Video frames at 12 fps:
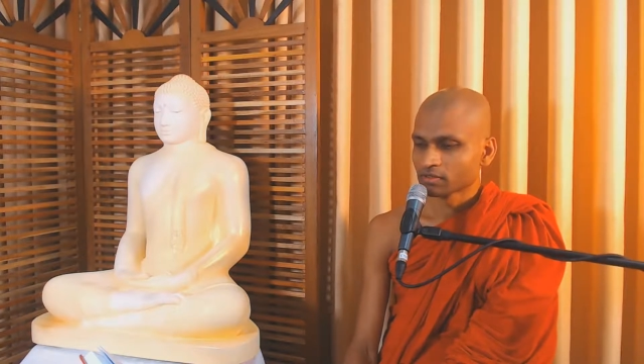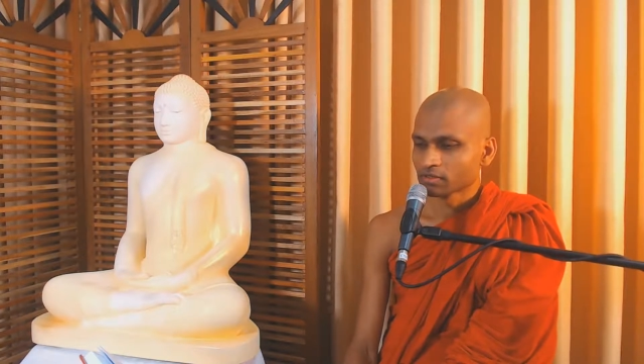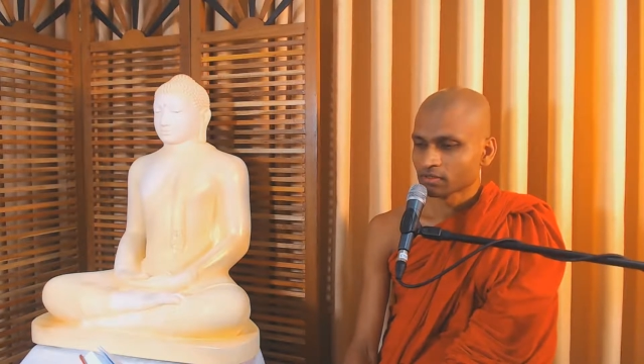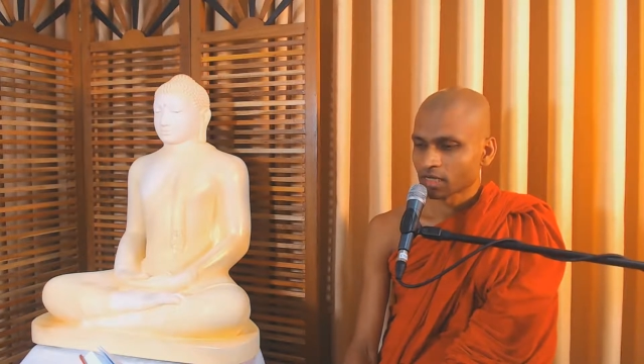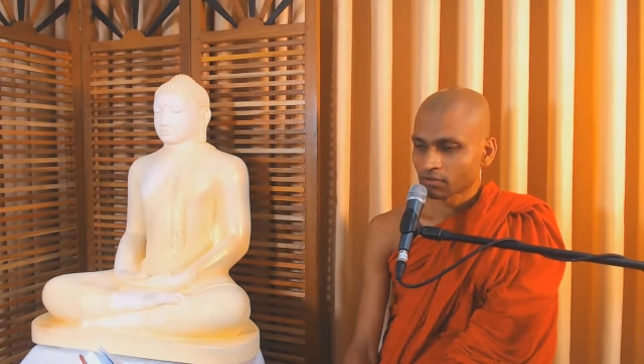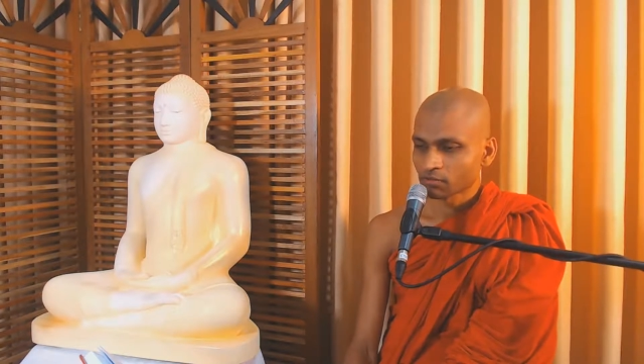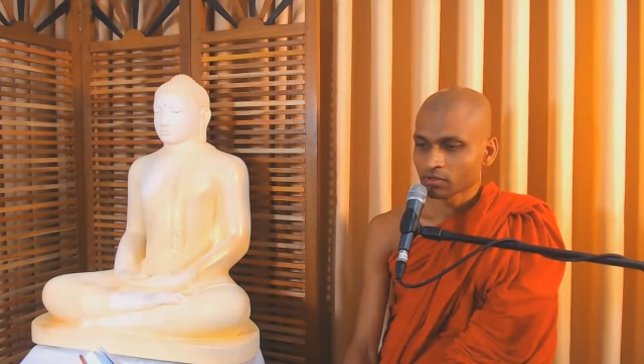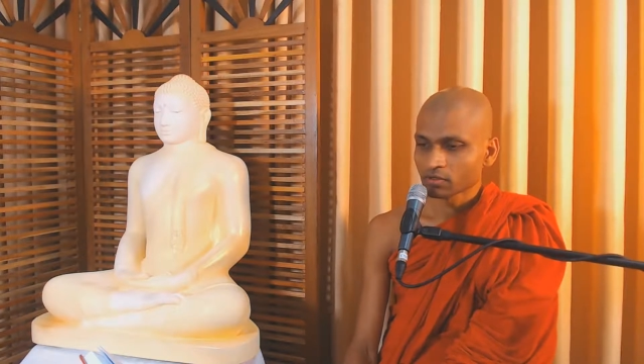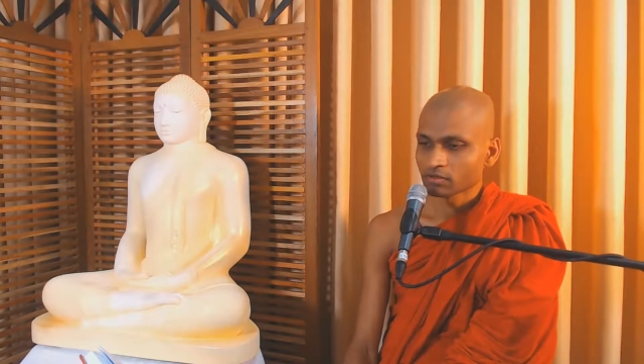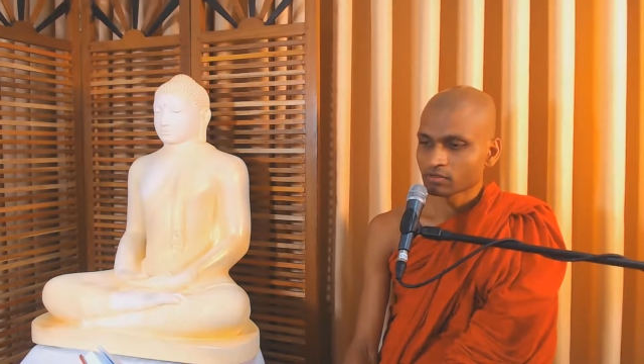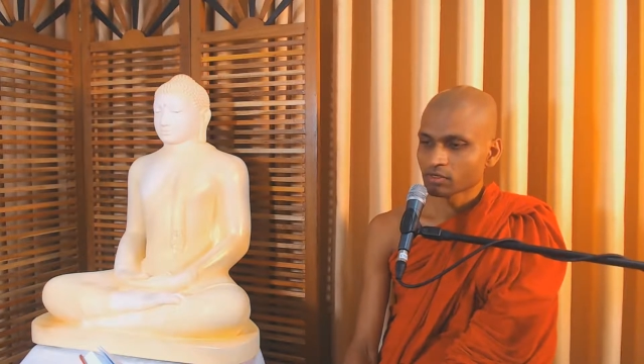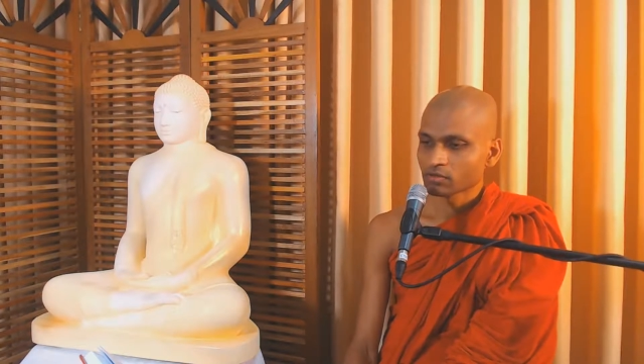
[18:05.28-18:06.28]
I
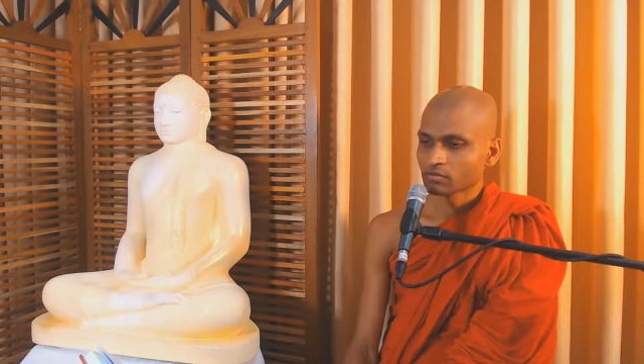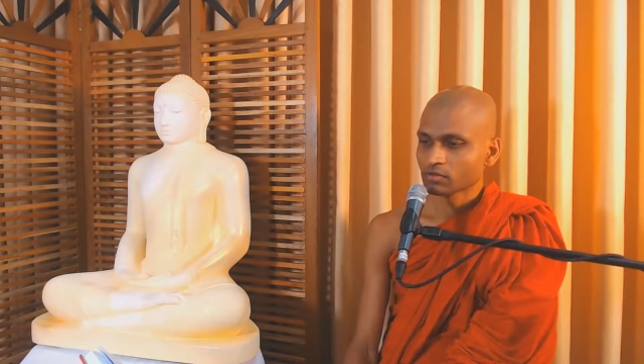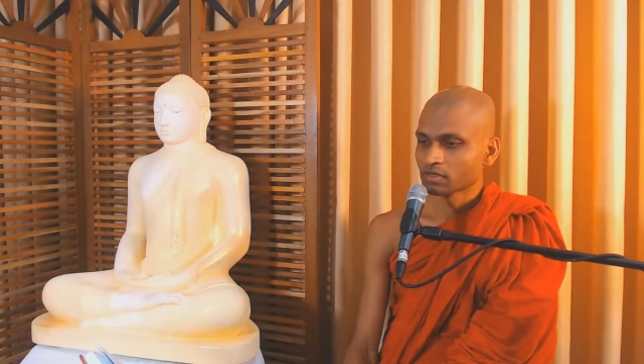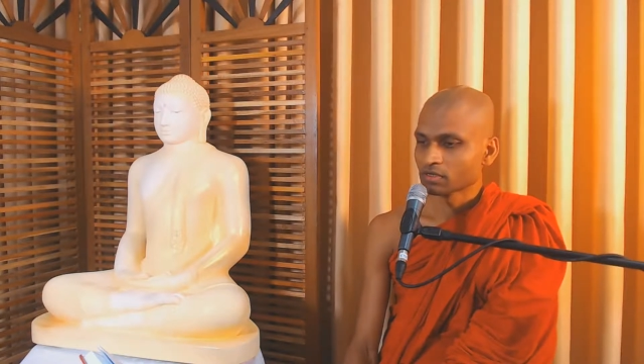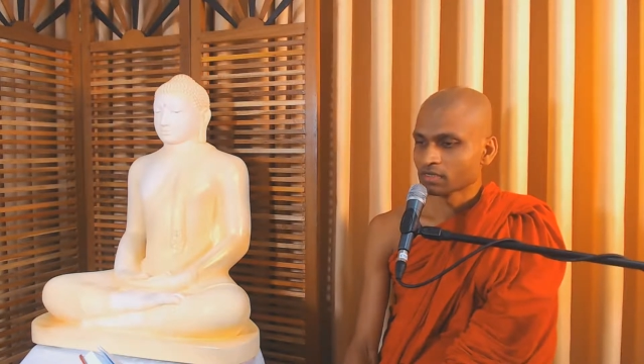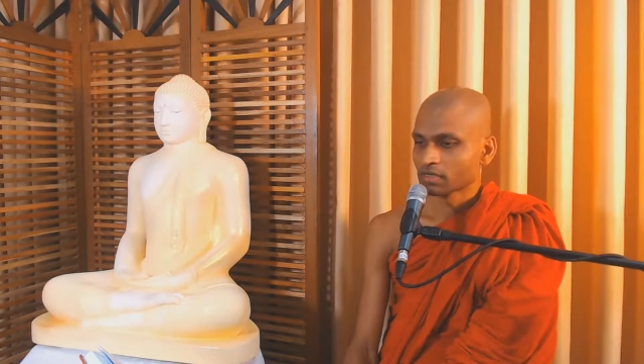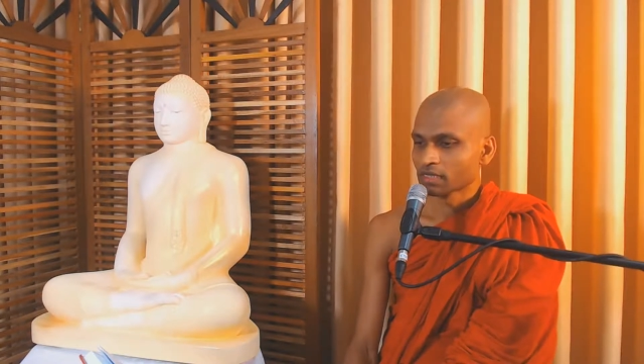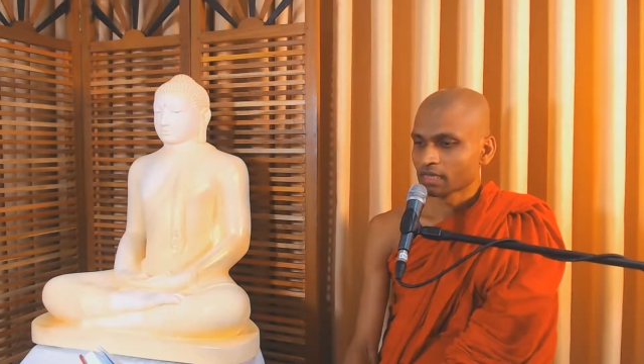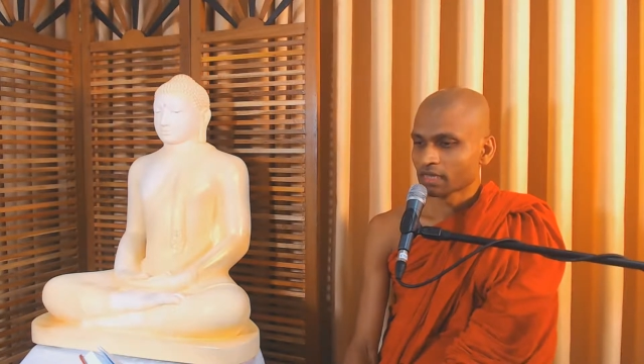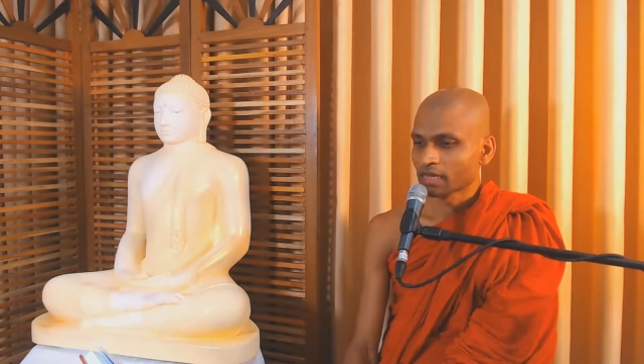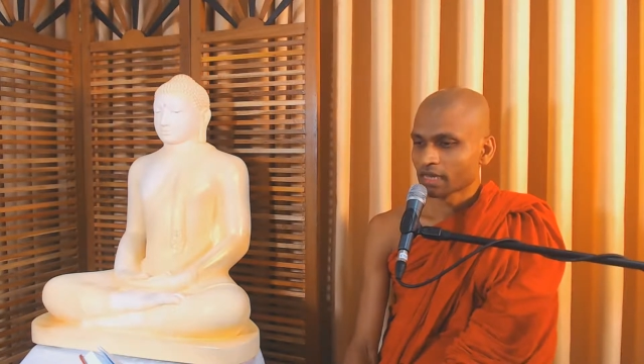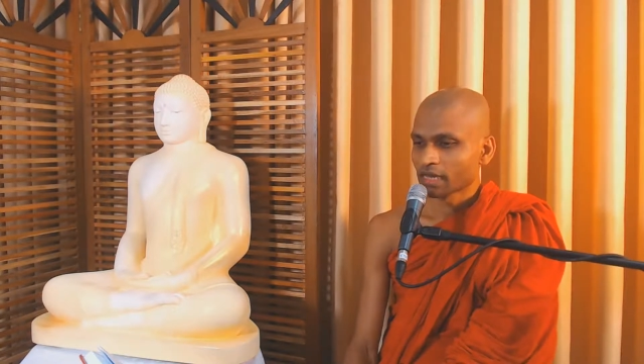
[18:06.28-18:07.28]
wore a robe
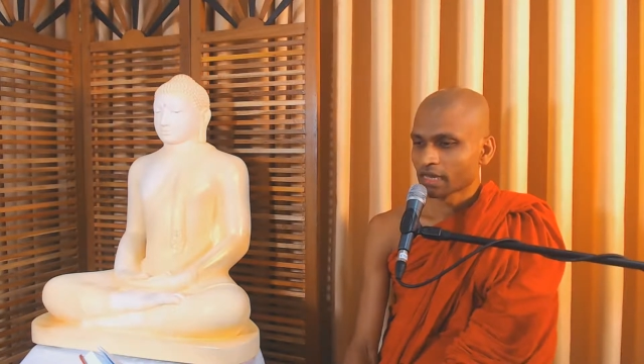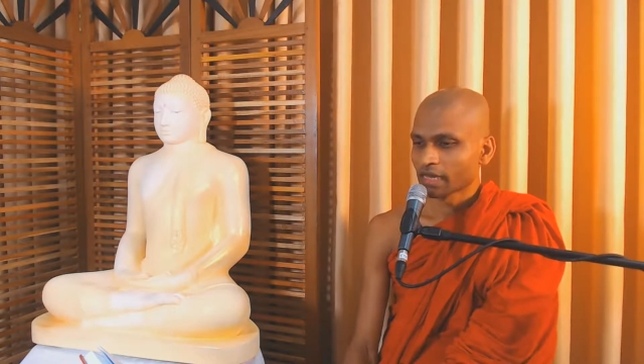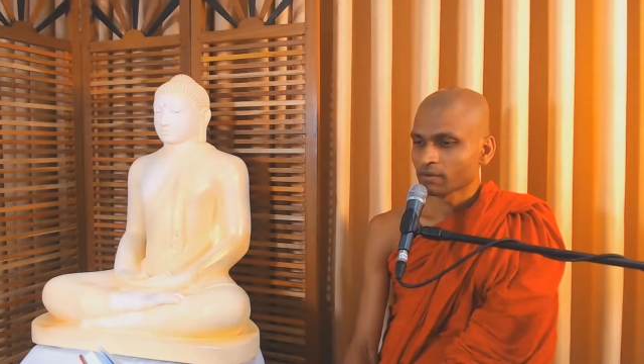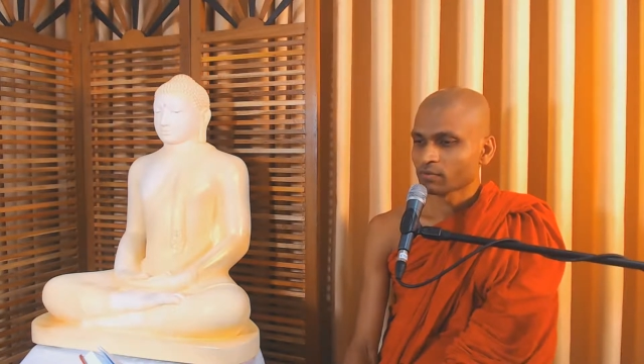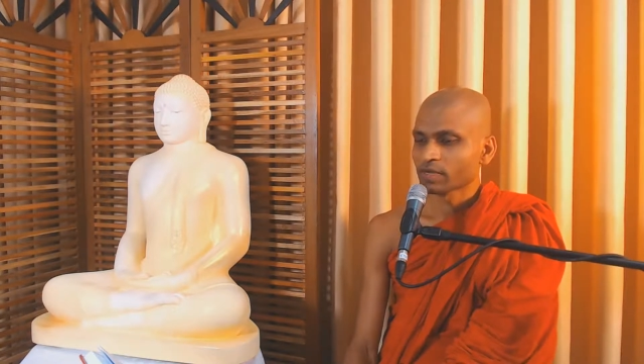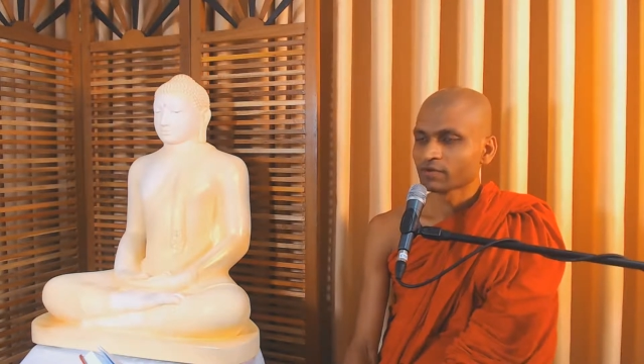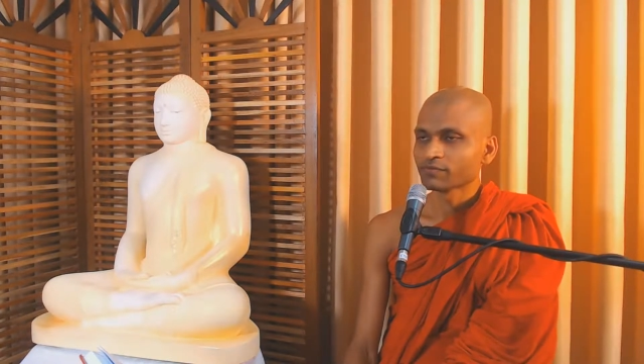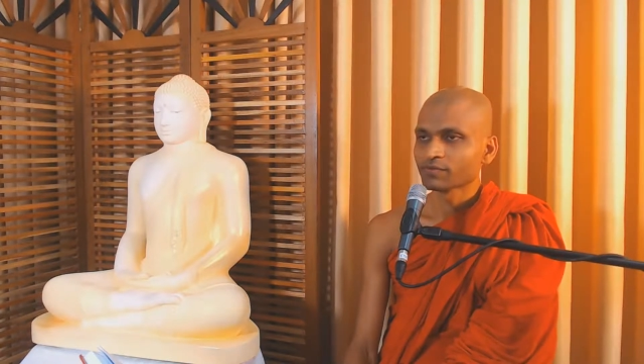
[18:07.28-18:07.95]
and went